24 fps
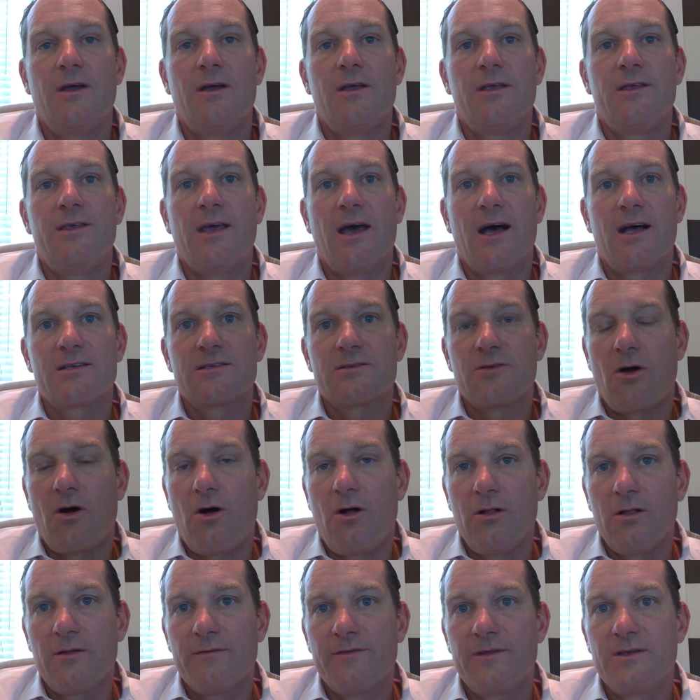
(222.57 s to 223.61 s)
Yes,
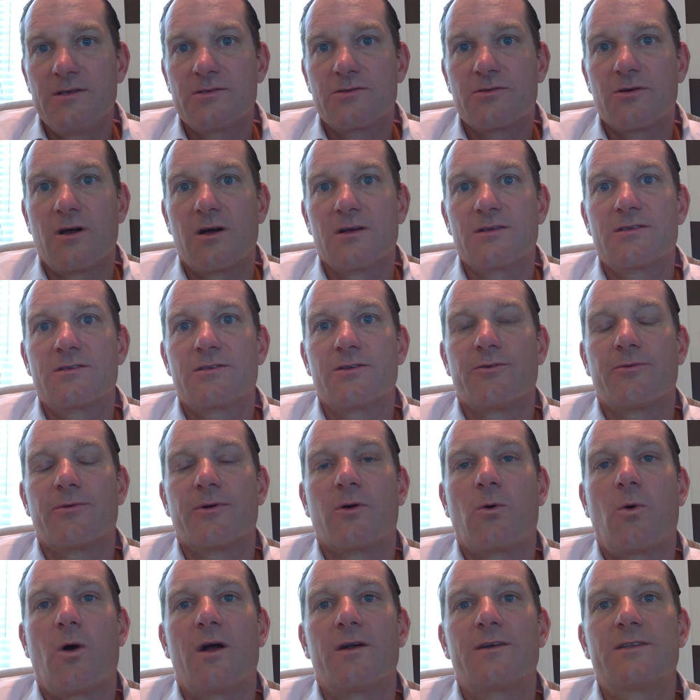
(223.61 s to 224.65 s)
all of these drugs still
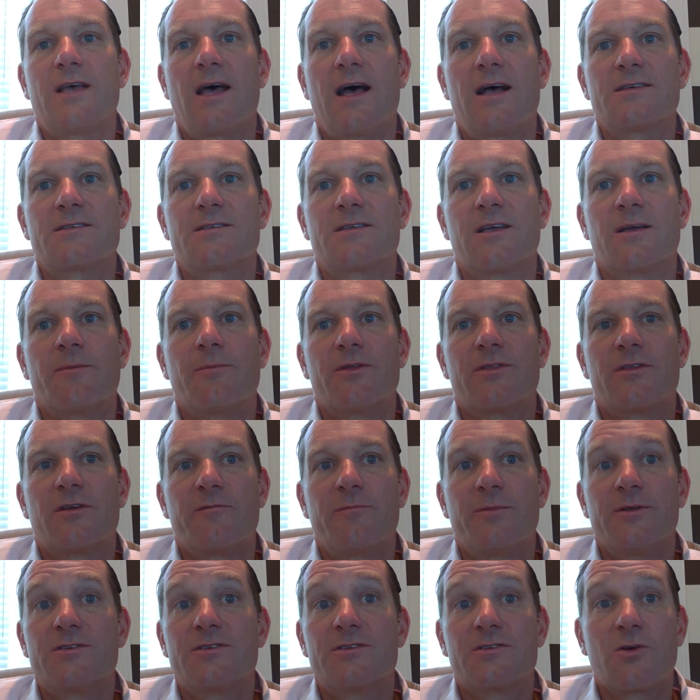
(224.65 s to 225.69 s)
require testing, but there have
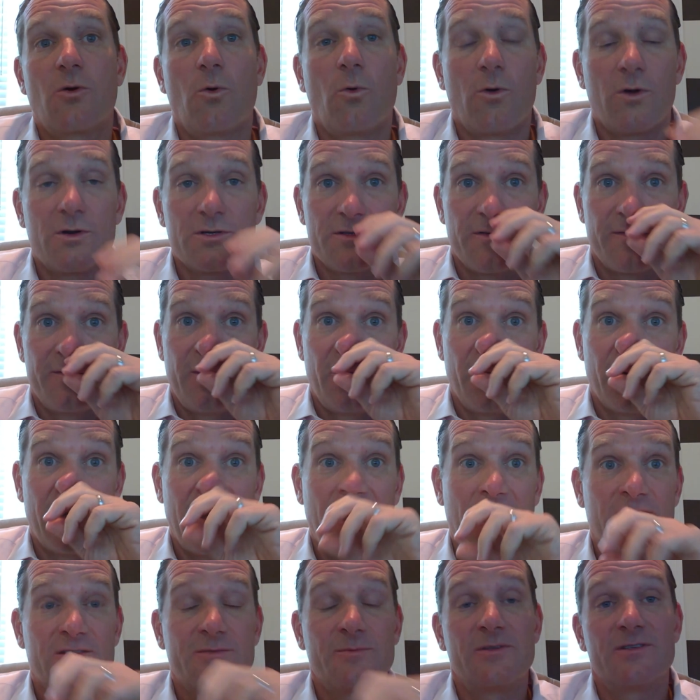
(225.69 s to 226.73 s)
been scores of new
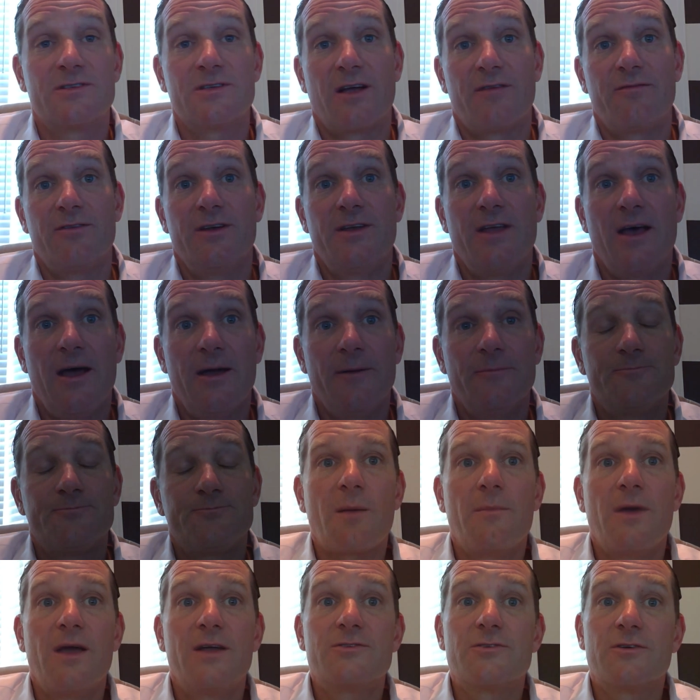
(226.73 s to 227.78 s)
announcements every day.
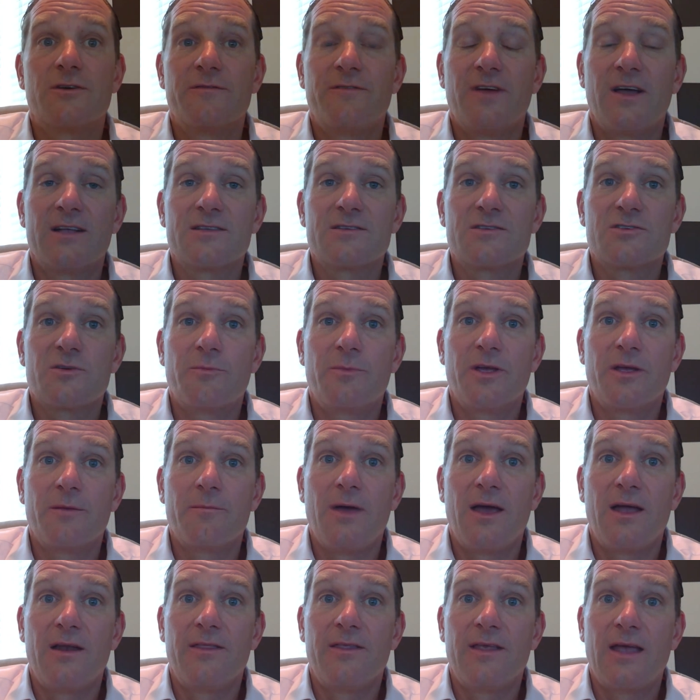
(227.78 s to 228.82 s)
Major advances are being
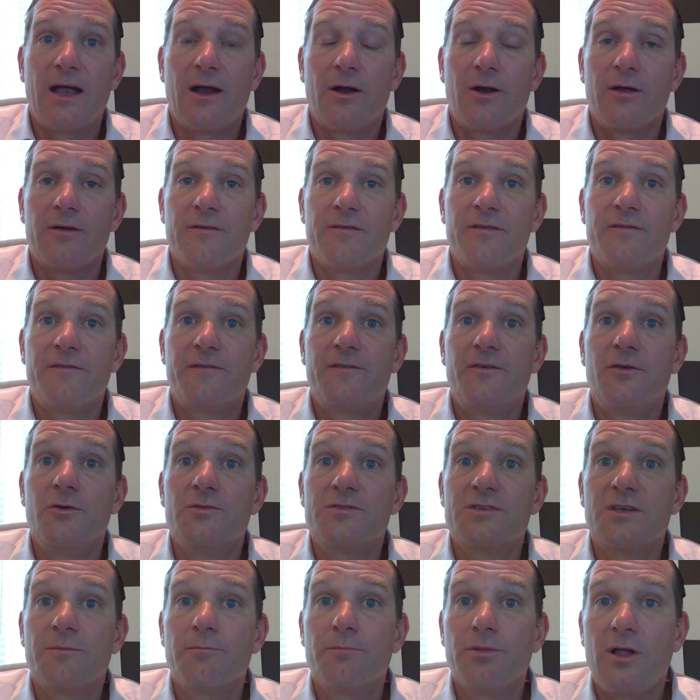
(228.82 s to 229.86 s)
made in the area of
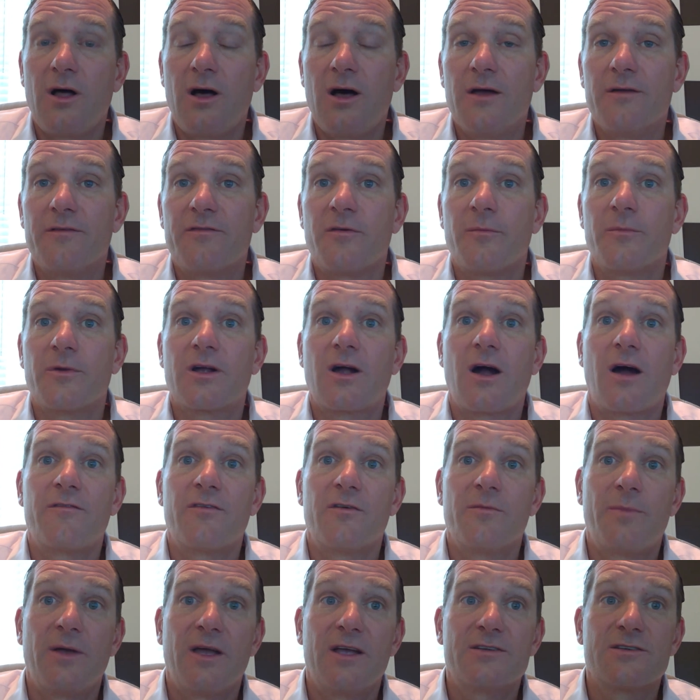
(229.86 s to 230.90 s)
infusing blood from
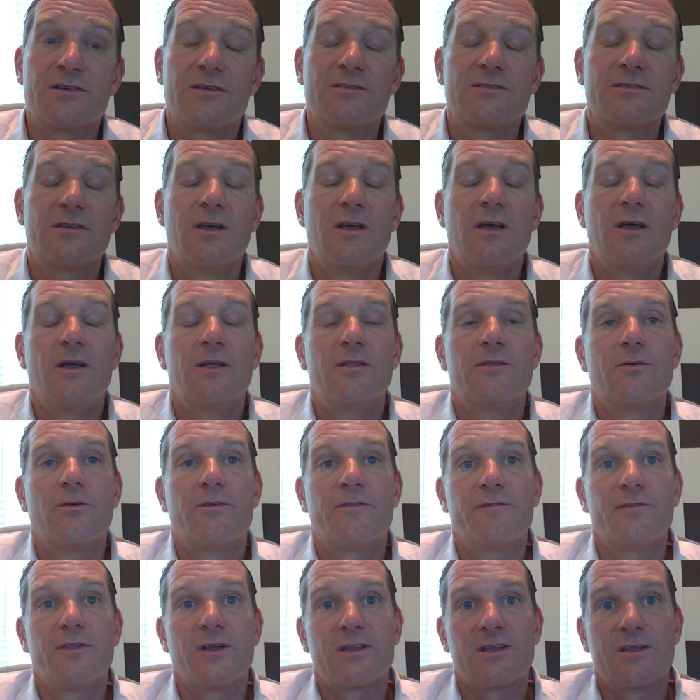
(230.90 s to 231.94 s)
recovered patients to
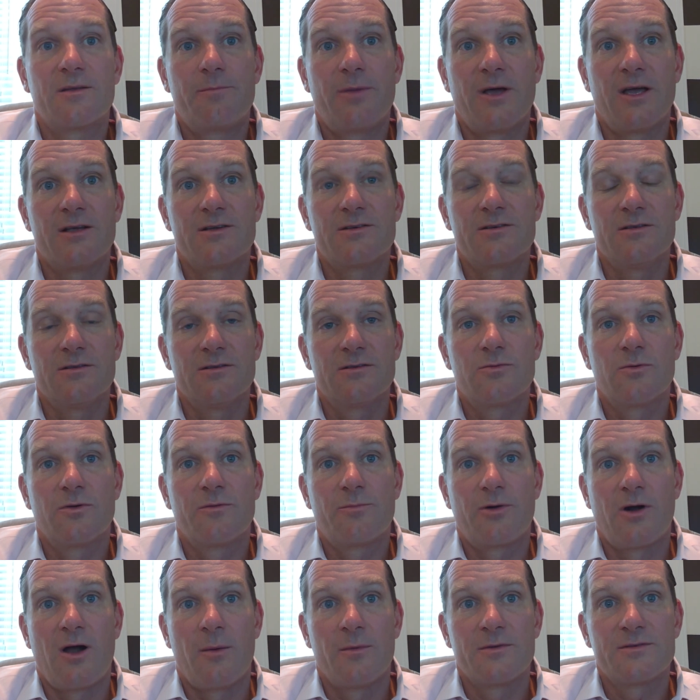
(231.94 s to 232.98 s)
afflicted patients with
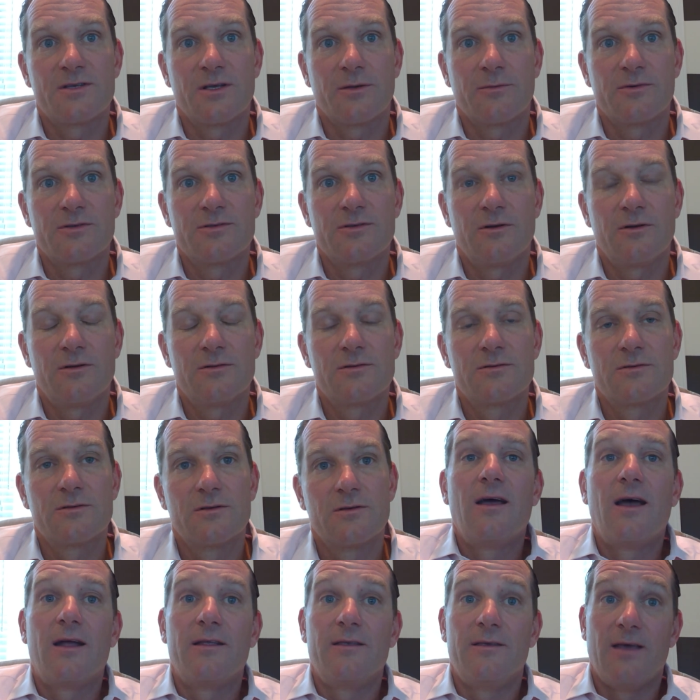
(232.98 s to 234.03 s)
promising results.
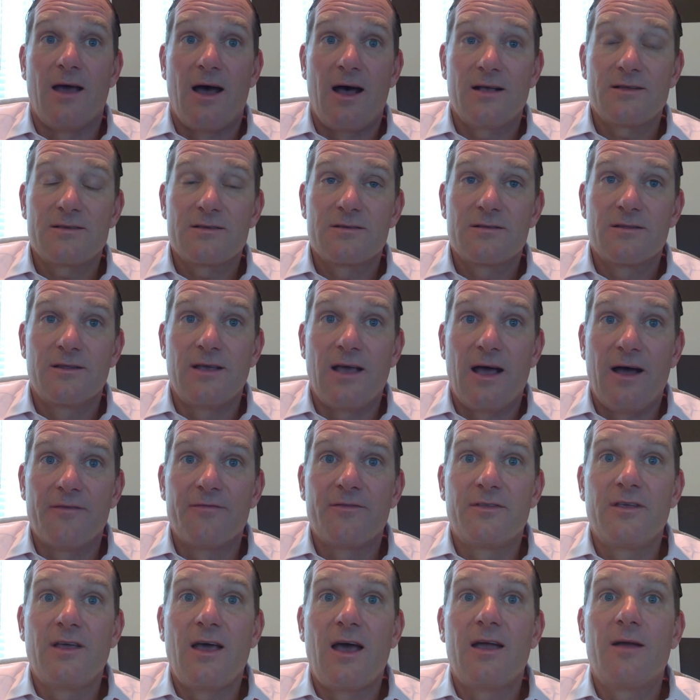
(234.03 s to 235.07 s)
And yes, the
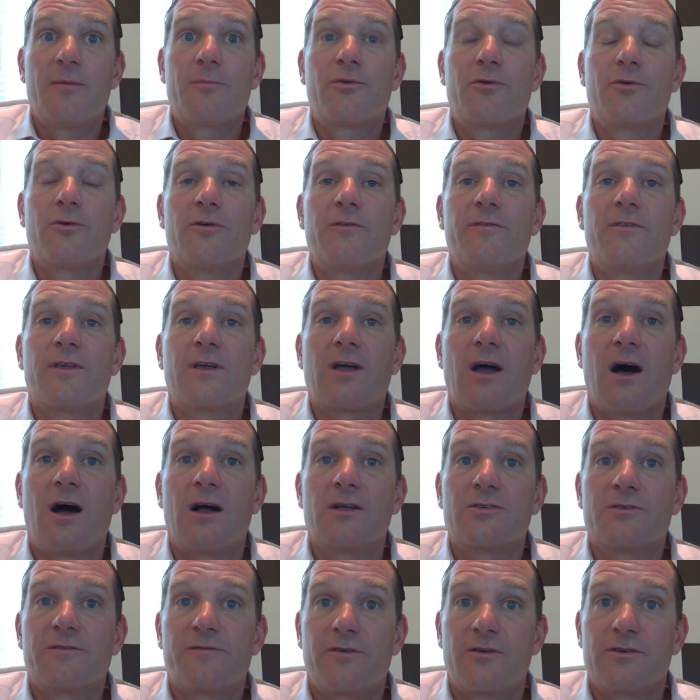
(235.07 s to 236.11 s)
FDA approved the
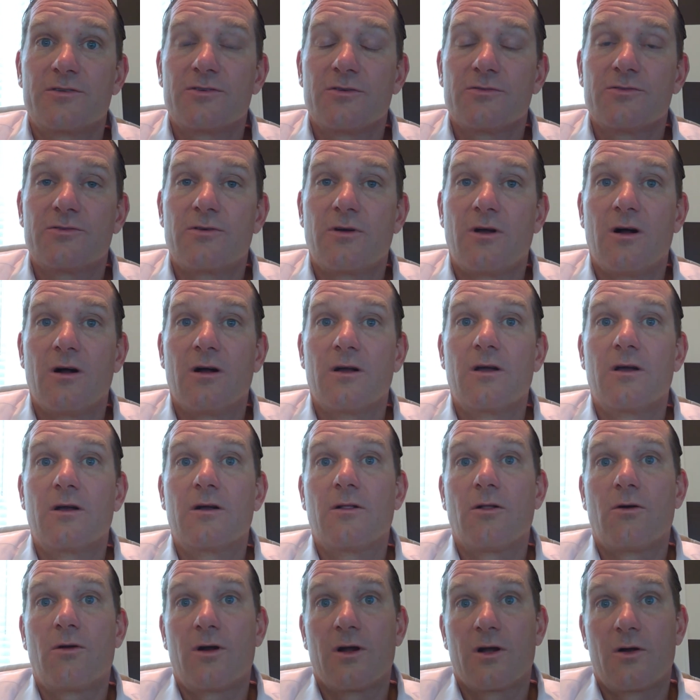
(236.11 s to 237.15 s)
controversial drug
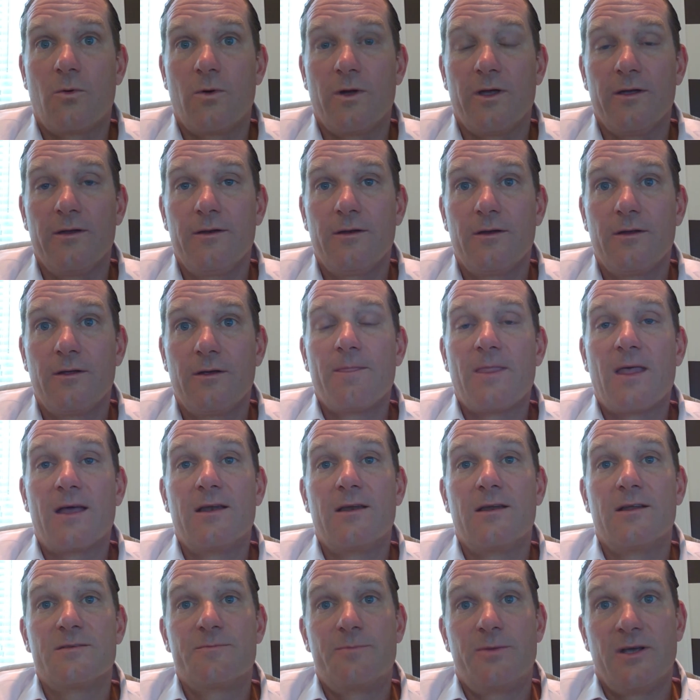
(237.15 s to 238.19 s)
chloroquine, and
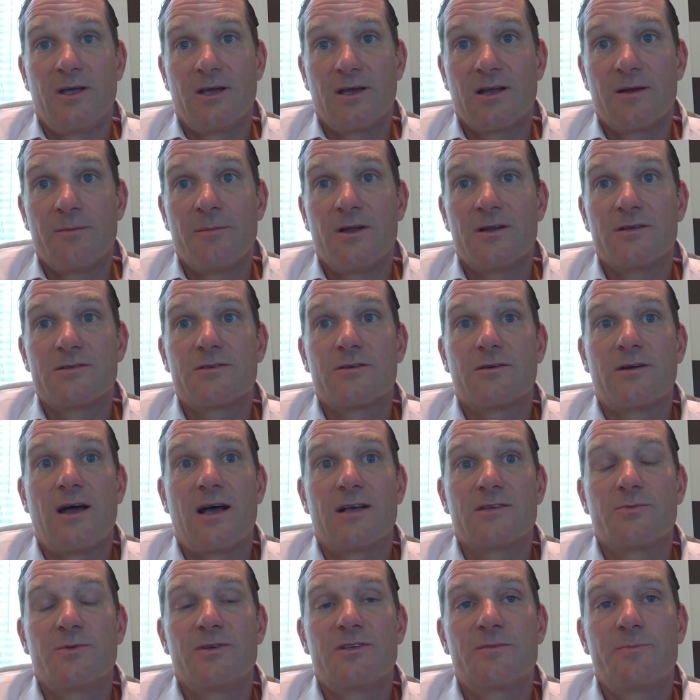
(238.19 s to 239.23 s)
it is being administered
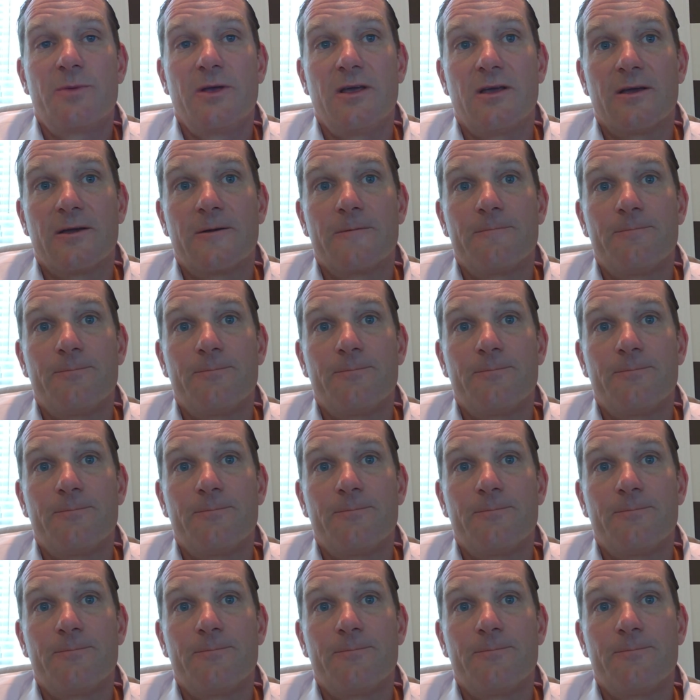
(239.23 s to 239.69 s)
as we speak.